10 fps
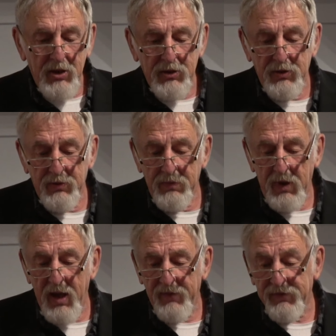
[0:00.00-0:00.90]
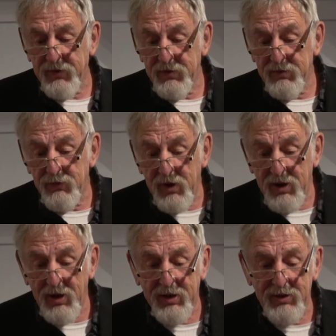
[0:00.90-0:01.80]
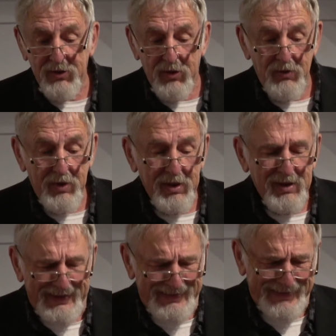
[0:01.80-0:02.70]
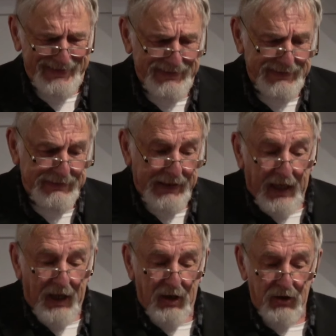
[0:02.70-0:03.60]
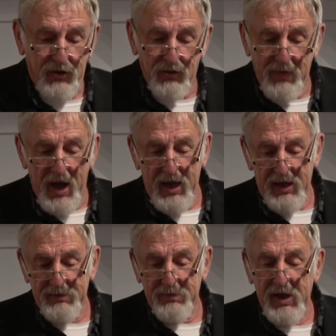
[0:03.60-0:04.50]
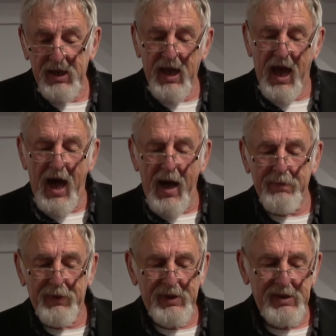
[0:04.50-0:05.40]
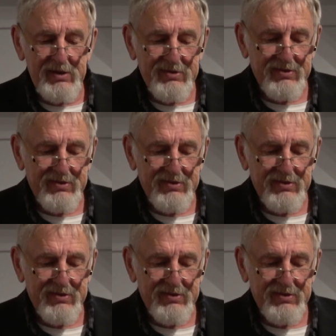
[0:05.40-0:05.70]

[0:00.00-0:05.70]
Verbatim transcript: You met, you really knew it. You made me happy